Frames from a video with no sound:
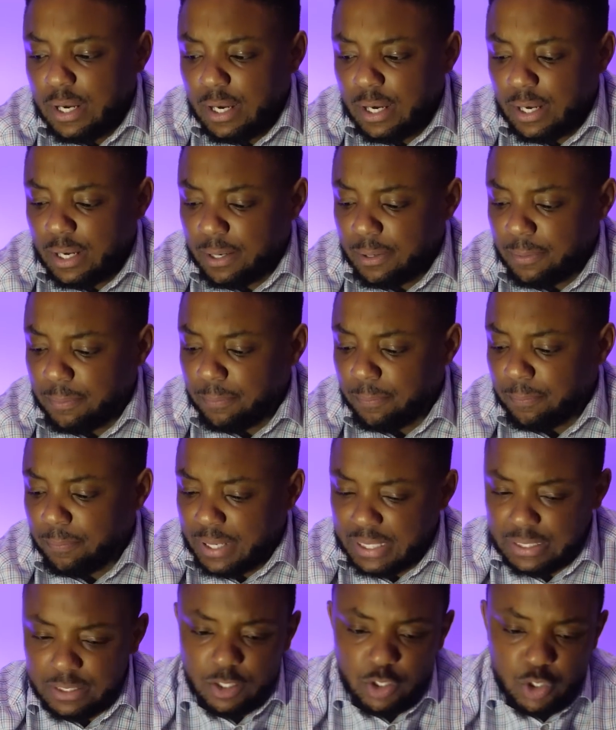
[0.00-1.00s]

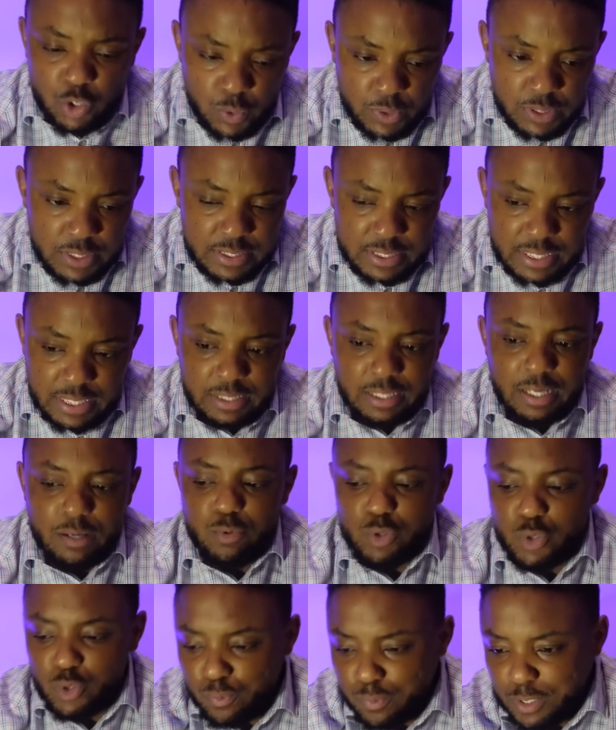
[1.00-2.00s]
But the truth is that
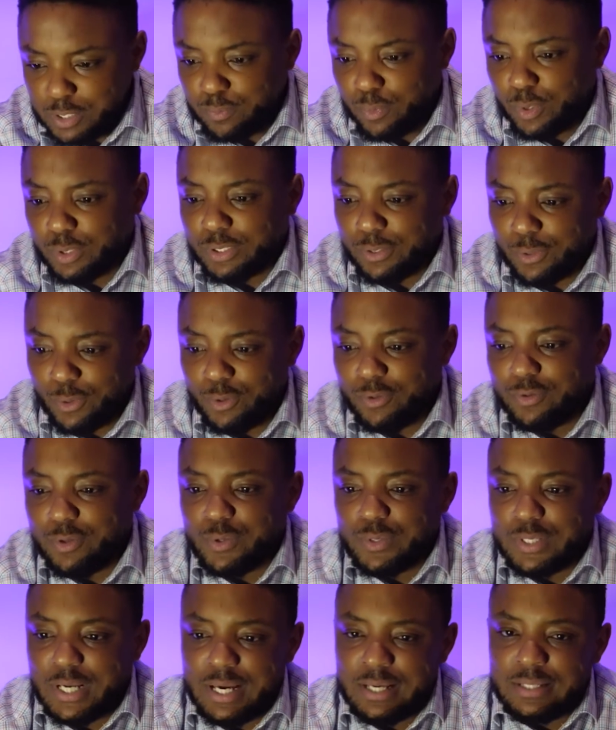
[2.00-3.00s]
Abo Supersport and all of
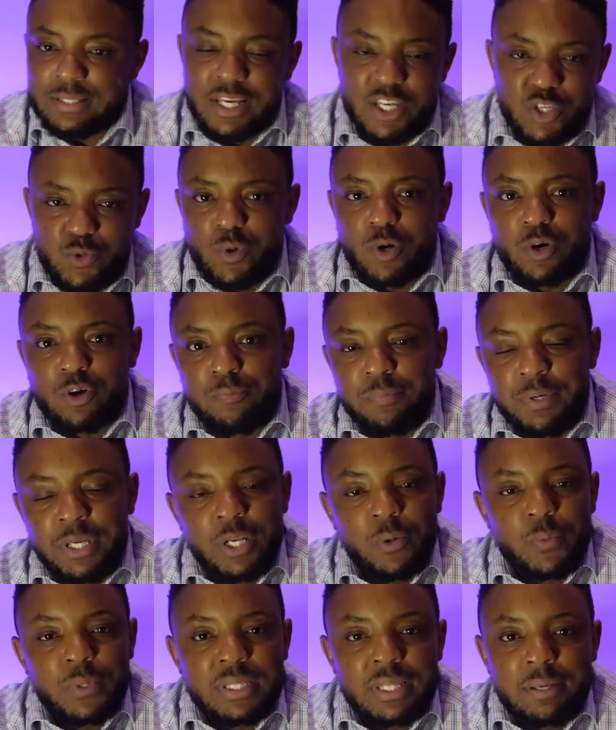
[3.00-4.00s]
those guys, yes, we're
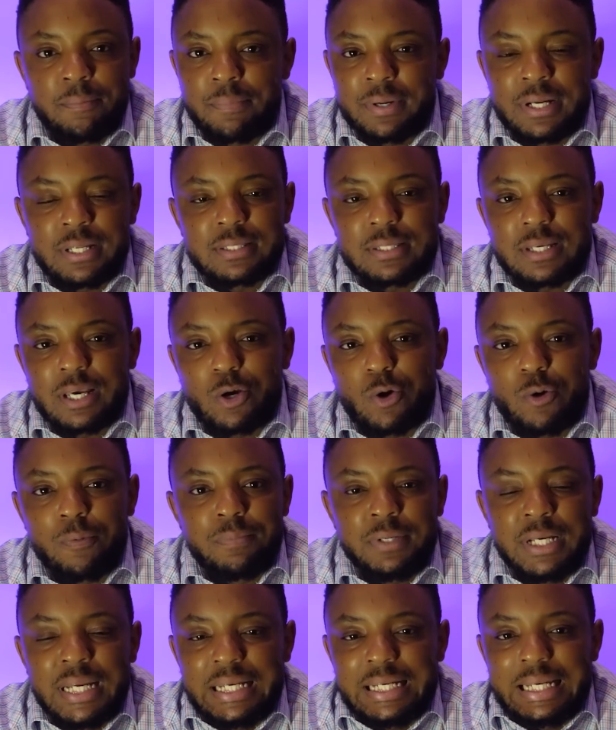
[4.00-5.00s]
competing with them, but it's a
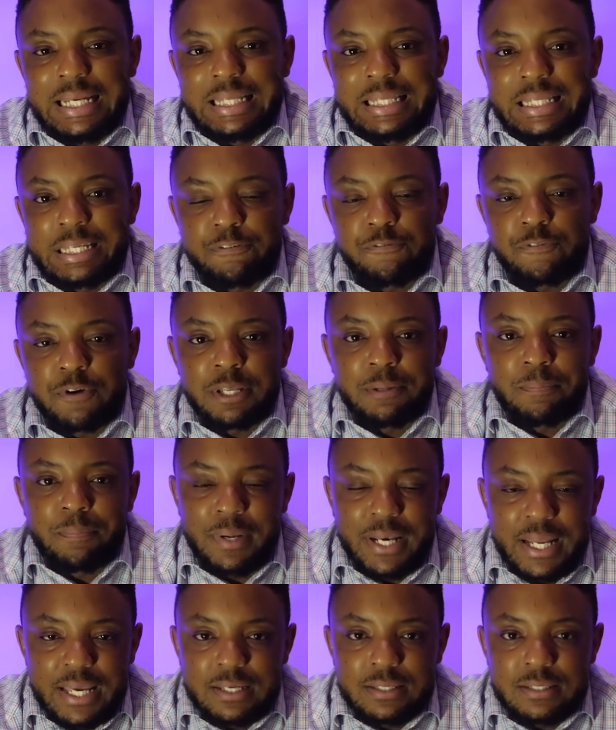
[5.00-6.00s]
completely different
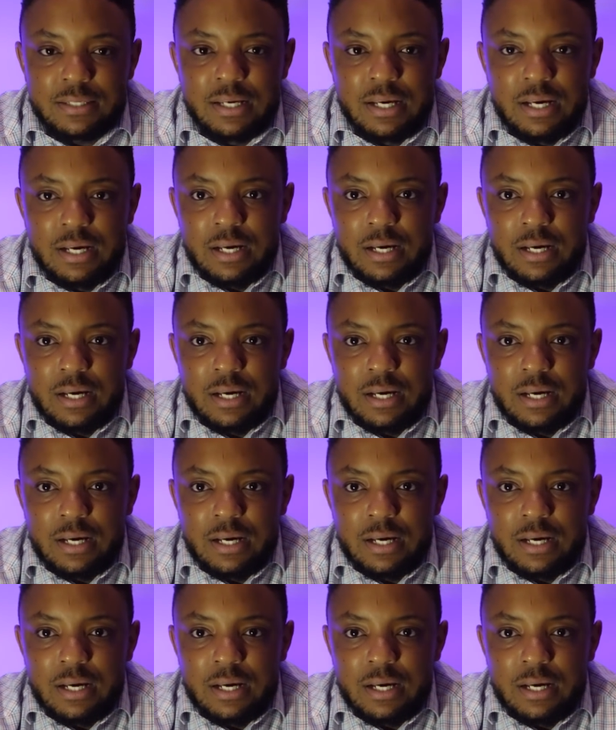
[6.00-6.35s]
place.